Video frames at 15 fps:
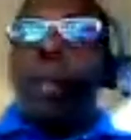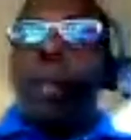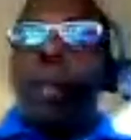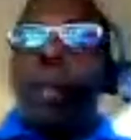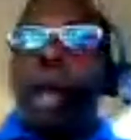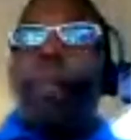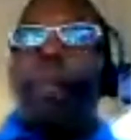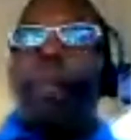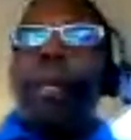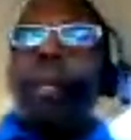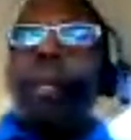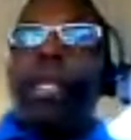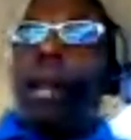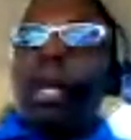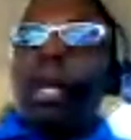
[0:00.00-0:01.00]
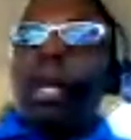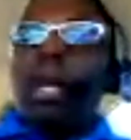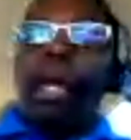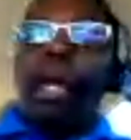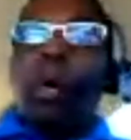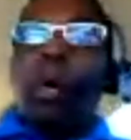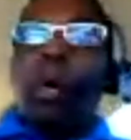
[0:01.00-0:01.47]
The problem is anybody
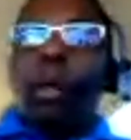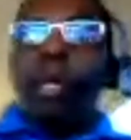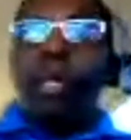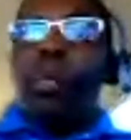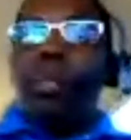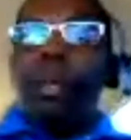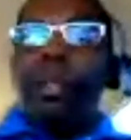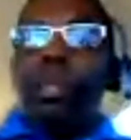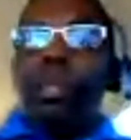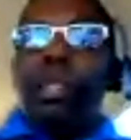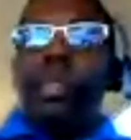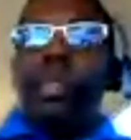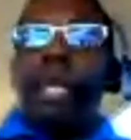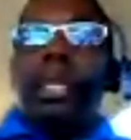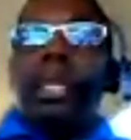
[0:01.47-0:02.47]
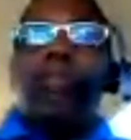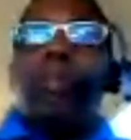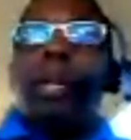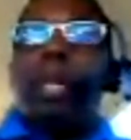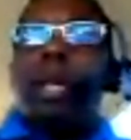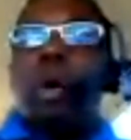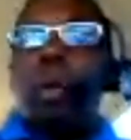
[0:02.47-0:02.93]
that he brought into the business that didn't
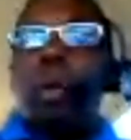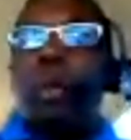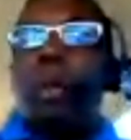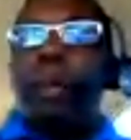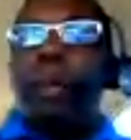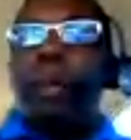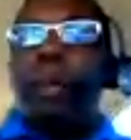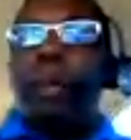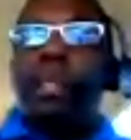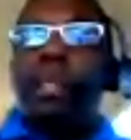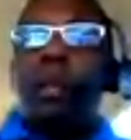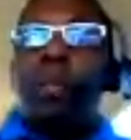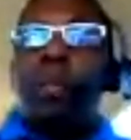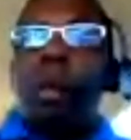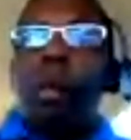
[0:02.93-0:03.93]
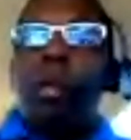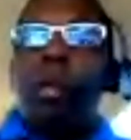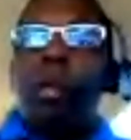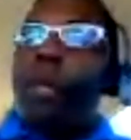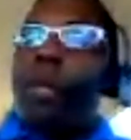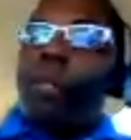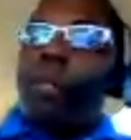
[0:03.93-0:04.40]
have the money to open up a kiosk in a mall